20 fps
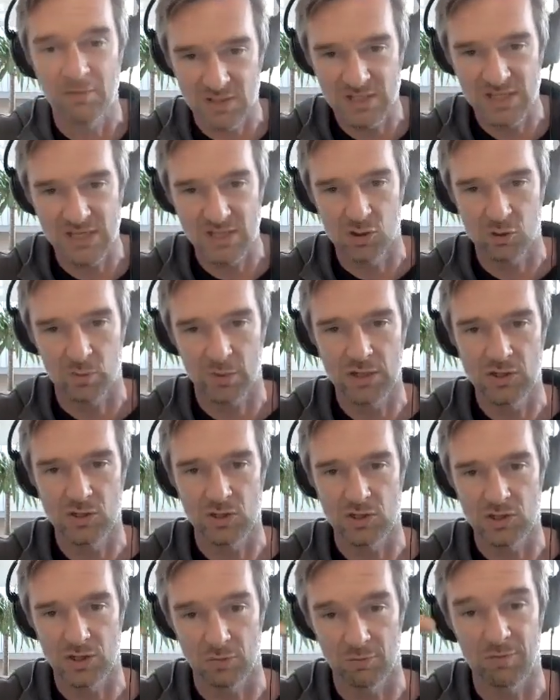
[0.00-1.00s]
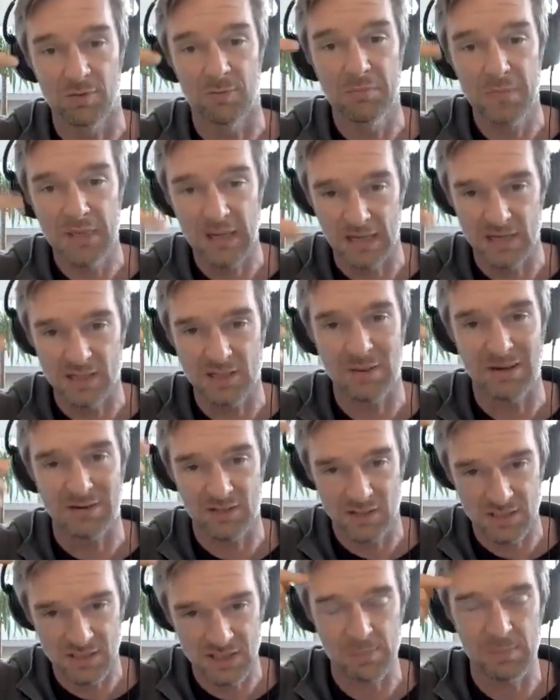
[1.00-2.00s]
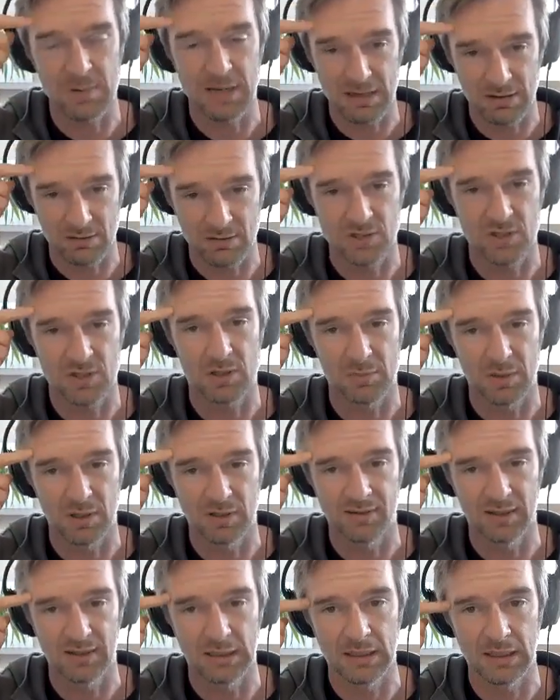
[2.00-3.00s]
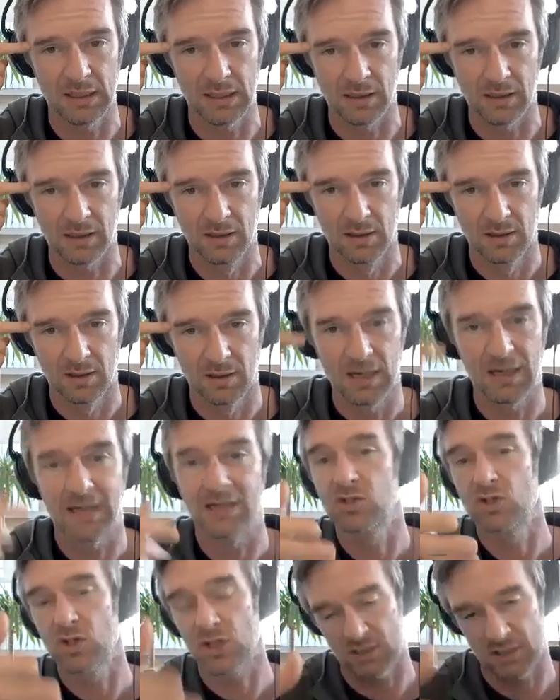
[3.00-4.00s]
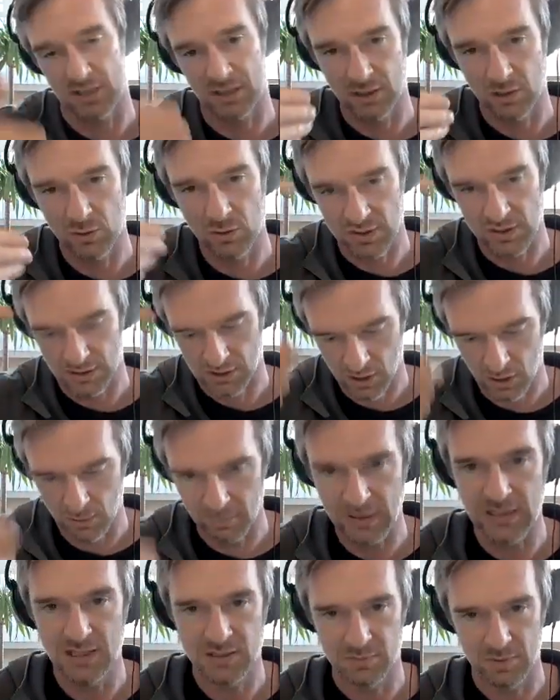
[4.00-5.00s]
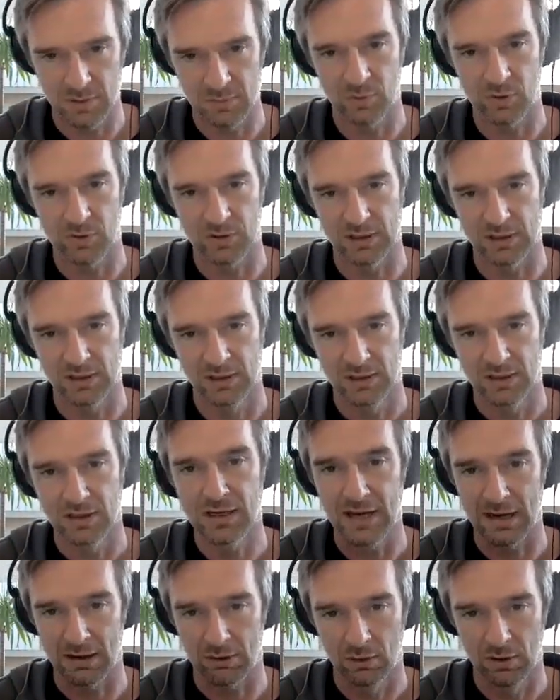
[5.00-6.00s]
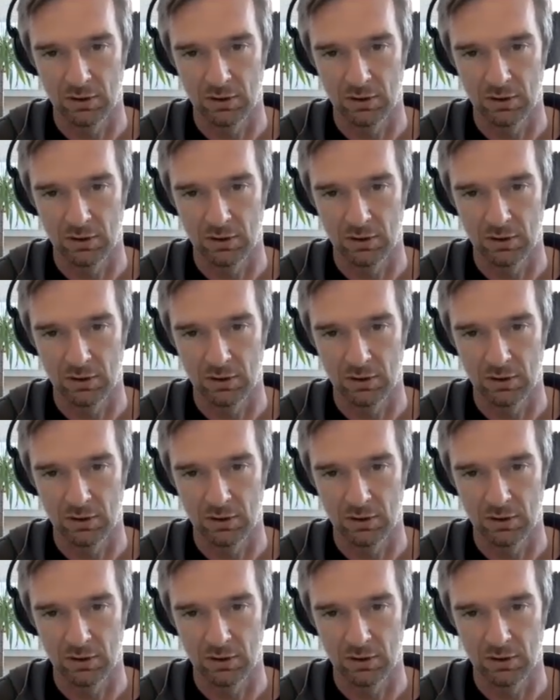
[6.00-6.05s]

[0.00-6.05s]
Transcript: a situation. So for me, it's about stepping outside of my thinking and, just like you said, coming into my body now.